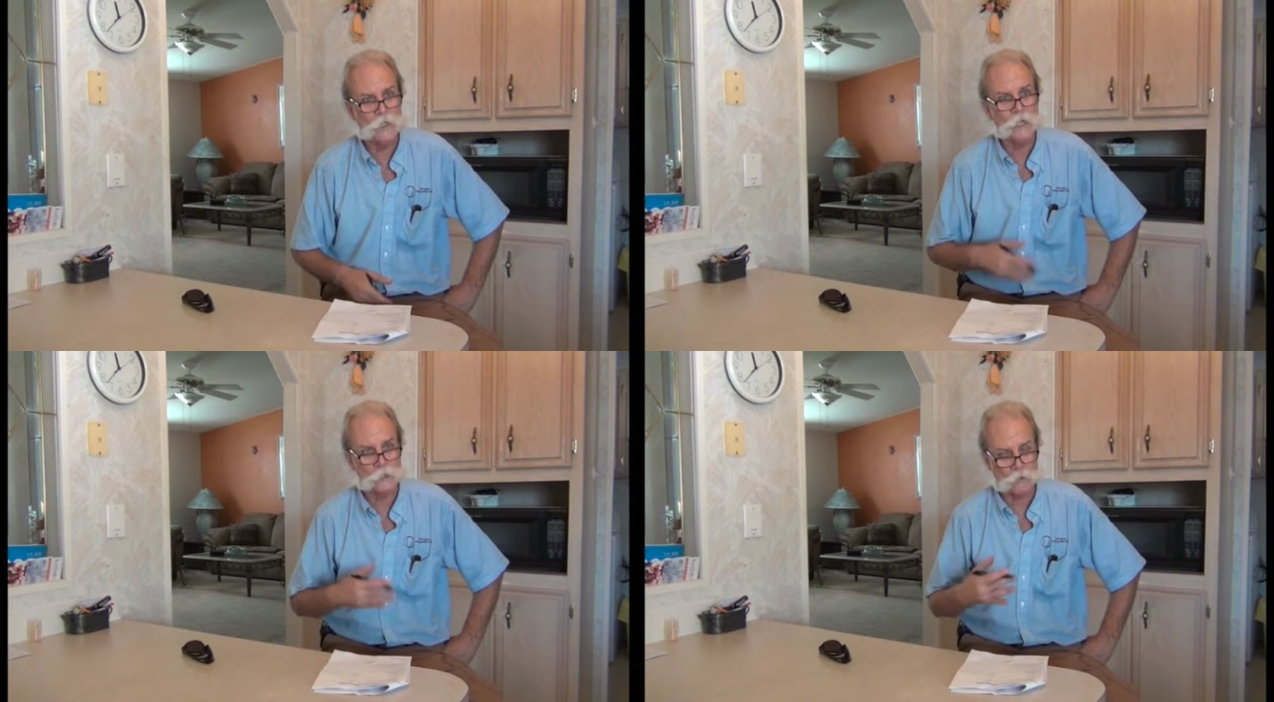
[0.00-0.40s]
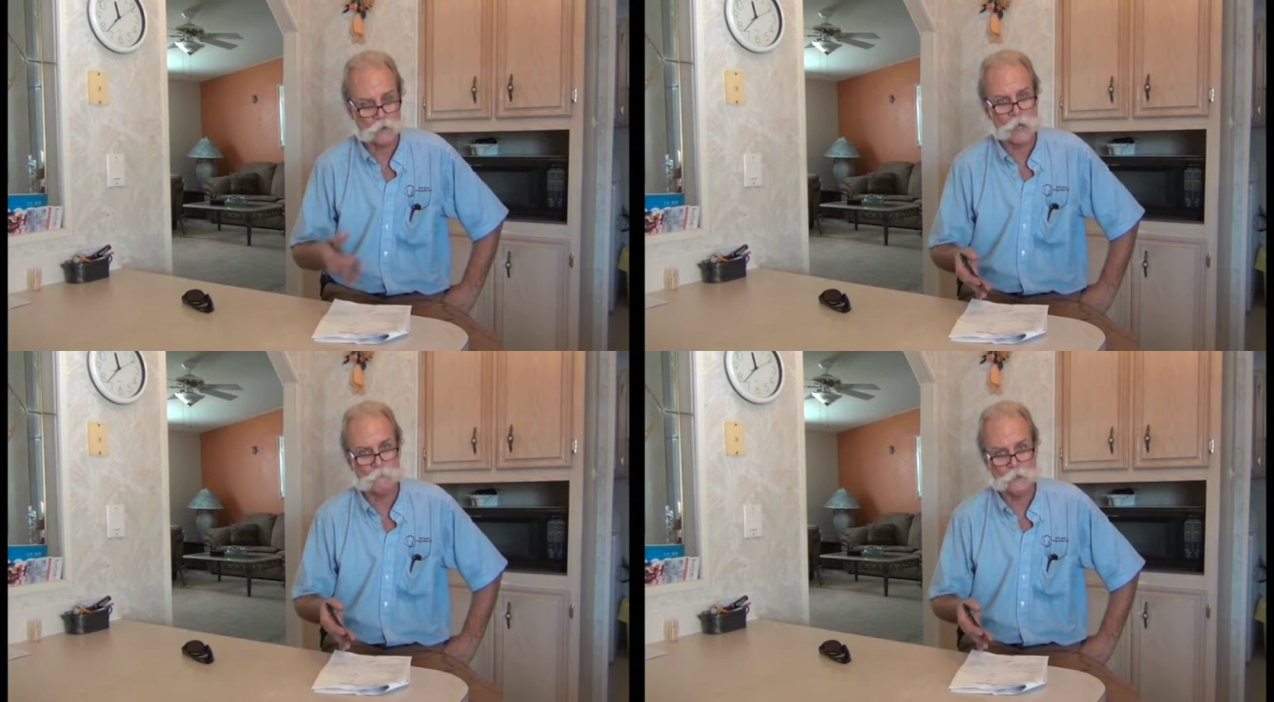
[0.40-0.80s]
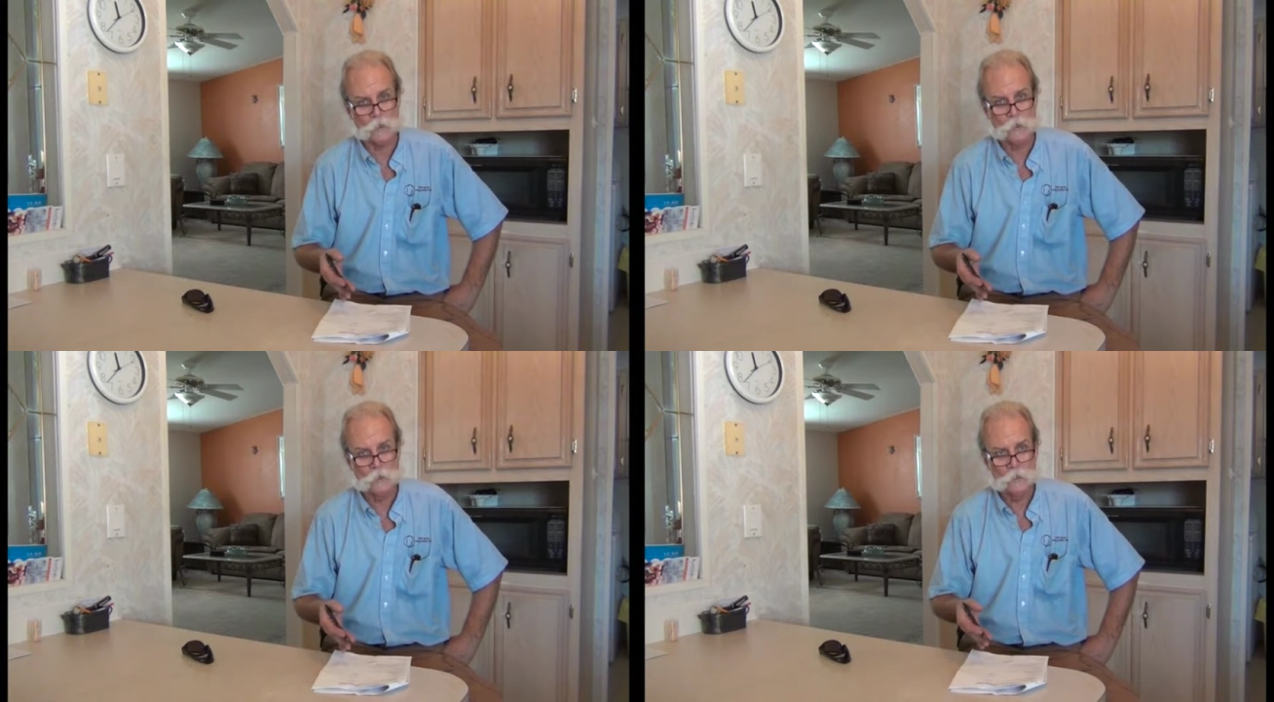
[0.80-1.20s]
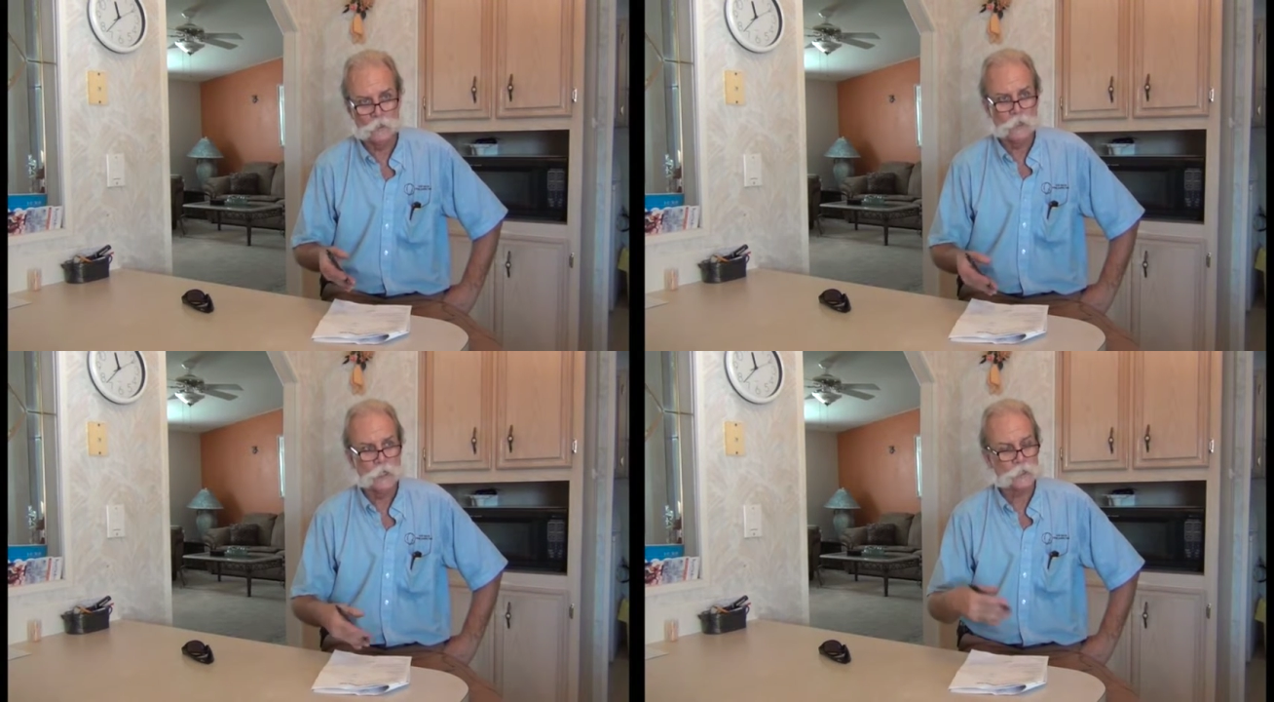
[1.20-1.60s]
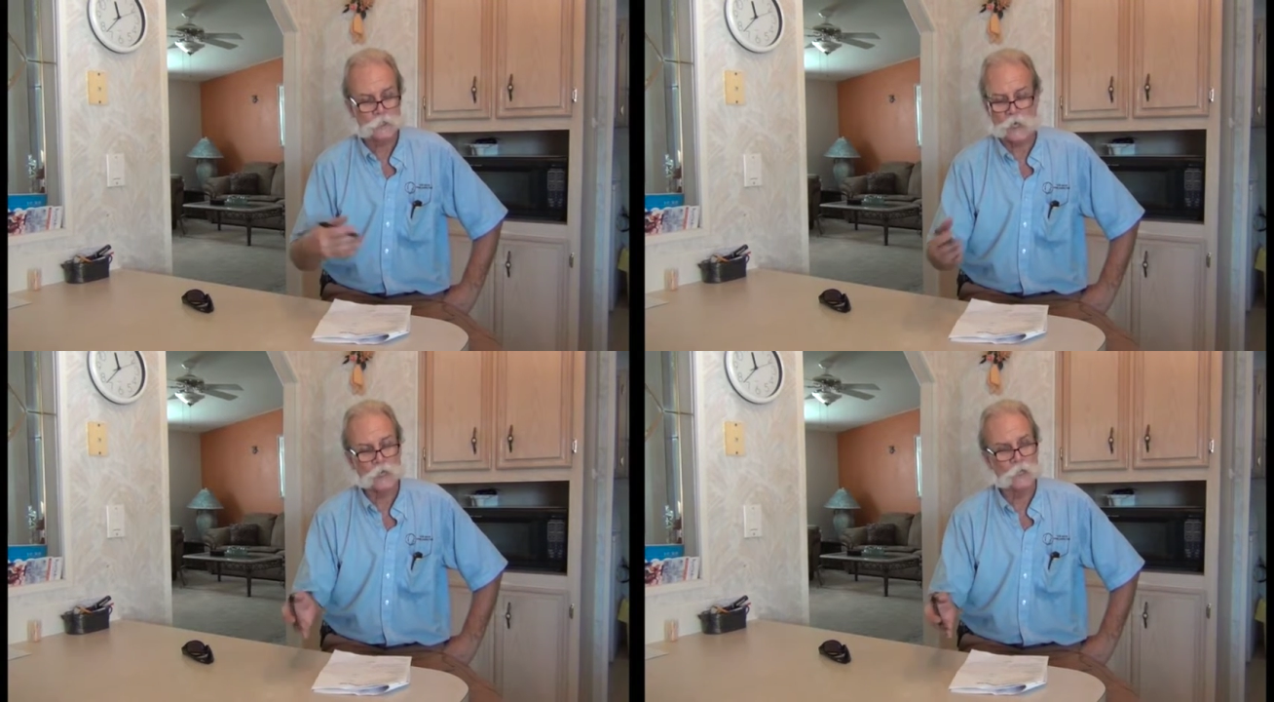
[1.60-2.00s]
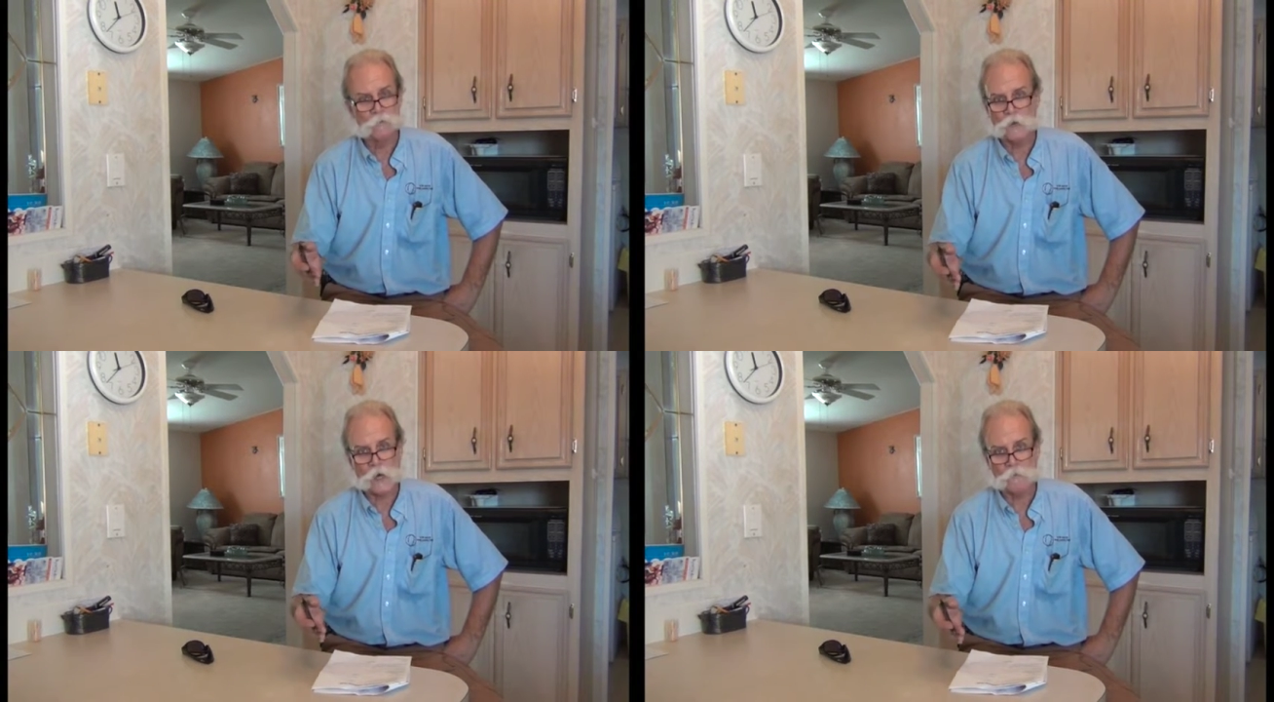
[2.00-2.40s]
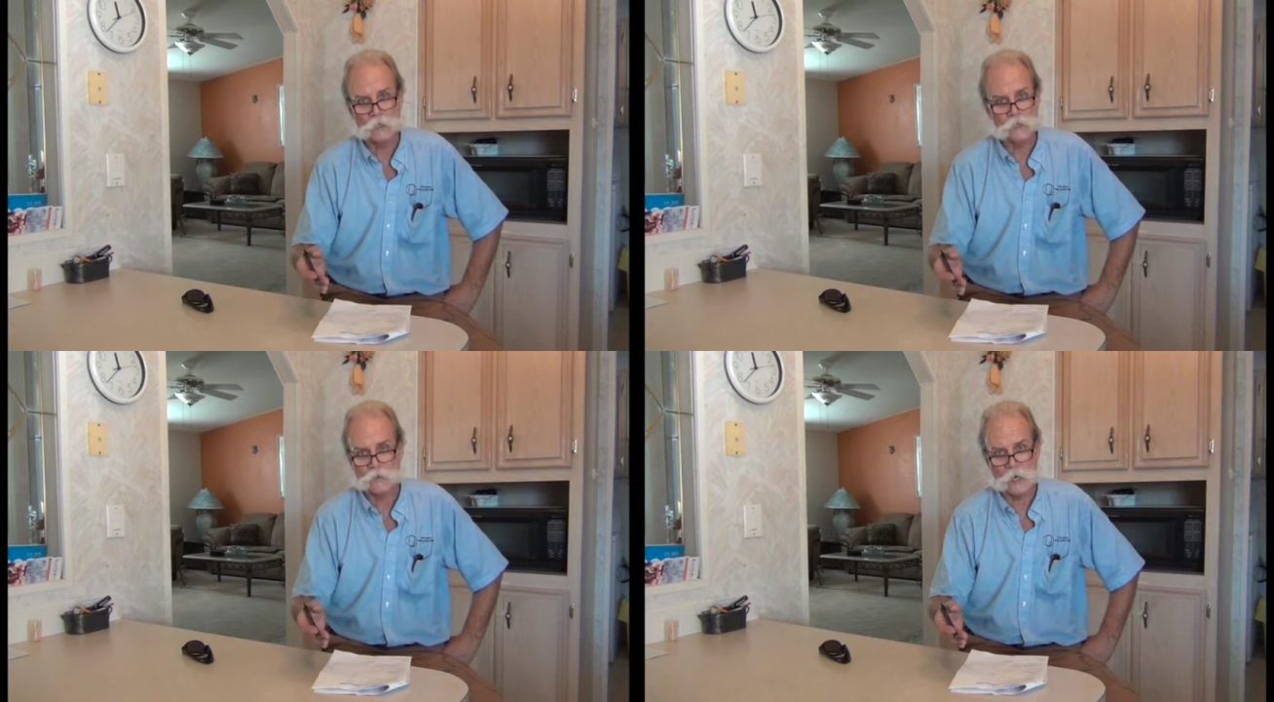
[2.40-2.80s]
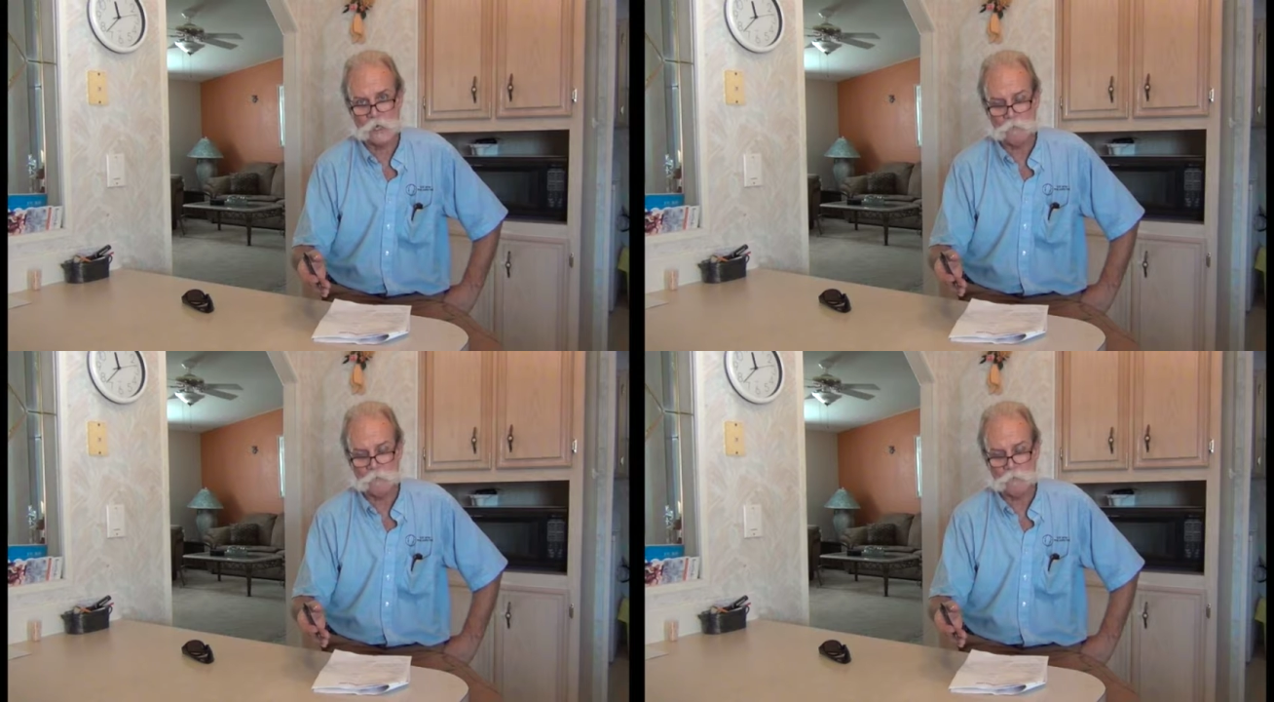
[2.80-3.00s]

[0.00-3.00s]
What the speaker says: is proper. It's not an improperly draining